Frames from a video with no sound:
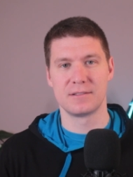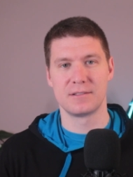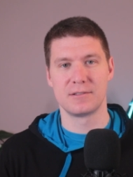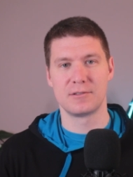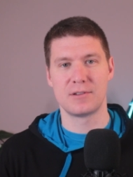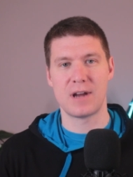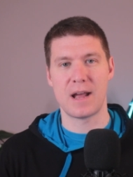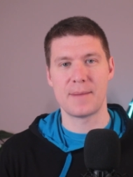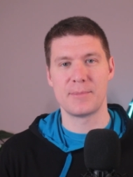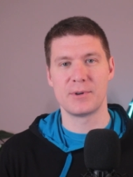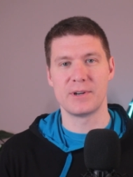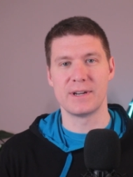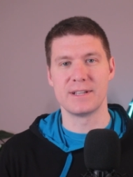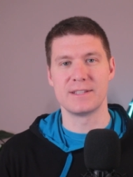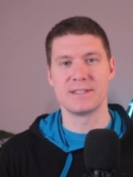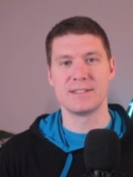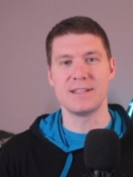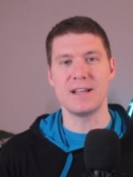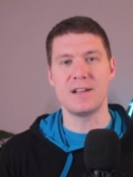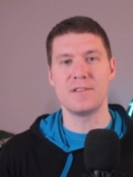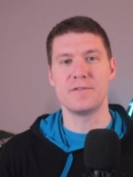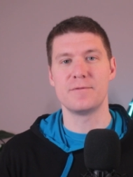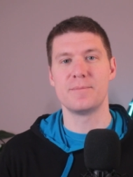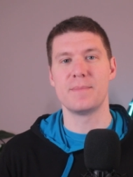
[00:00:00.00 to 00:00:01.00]
Grammar
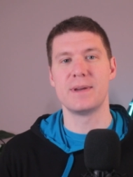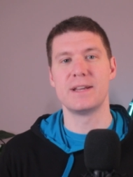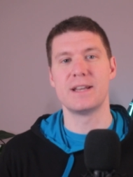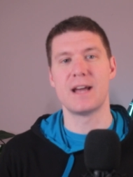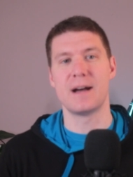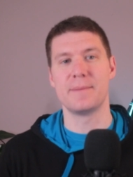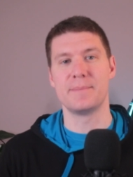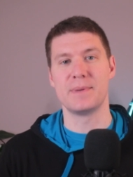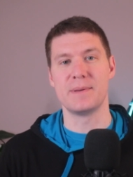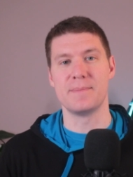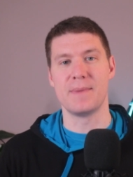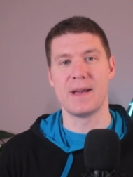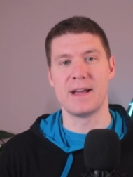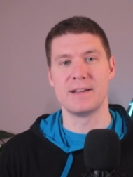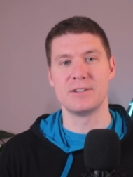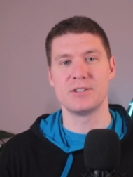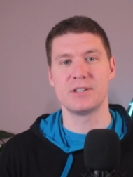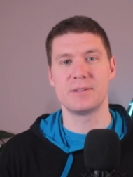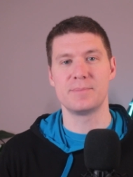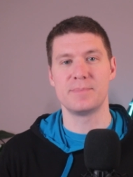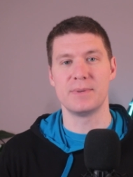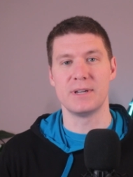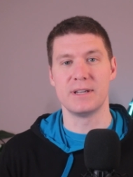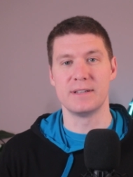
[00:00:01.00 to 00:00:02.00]
itself may not be
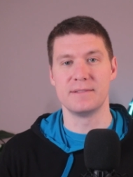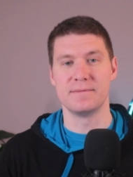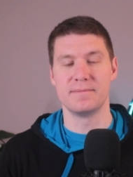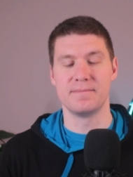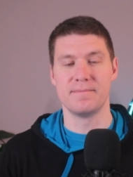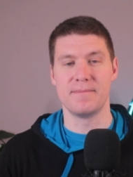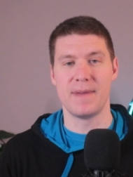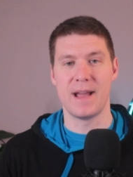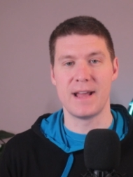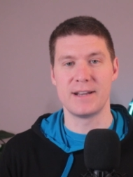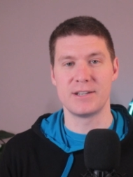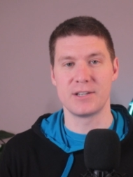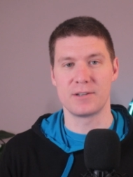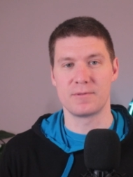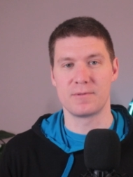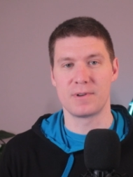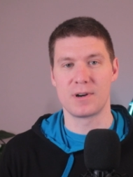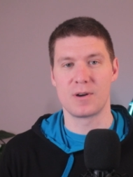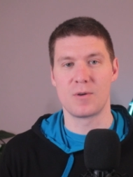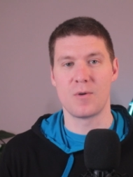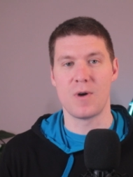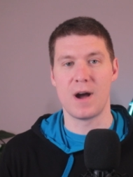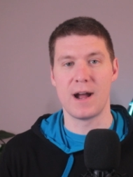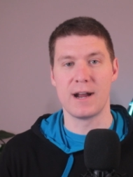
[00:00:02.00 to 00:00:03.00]
magic, but magic
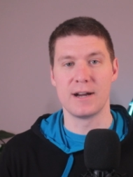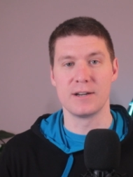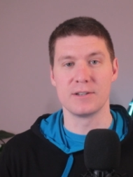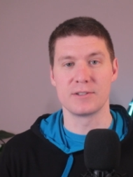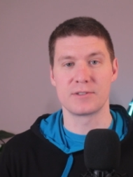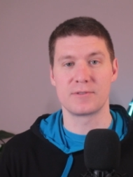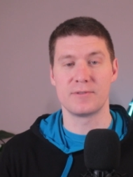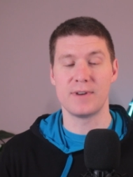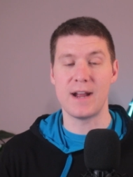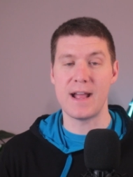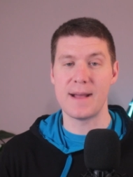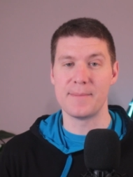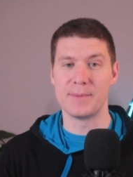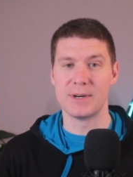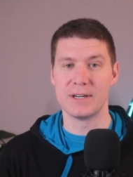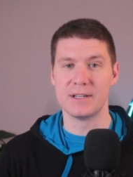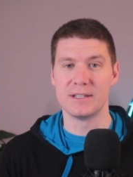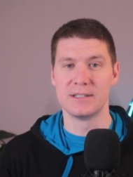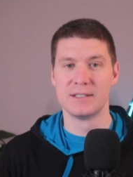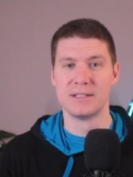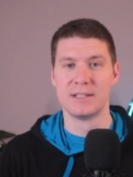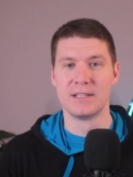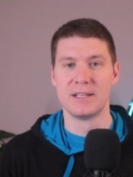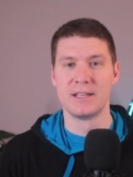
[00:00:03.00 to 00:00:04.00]
requires
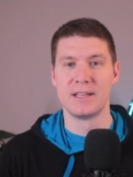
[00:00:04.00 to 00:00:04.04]
grammar.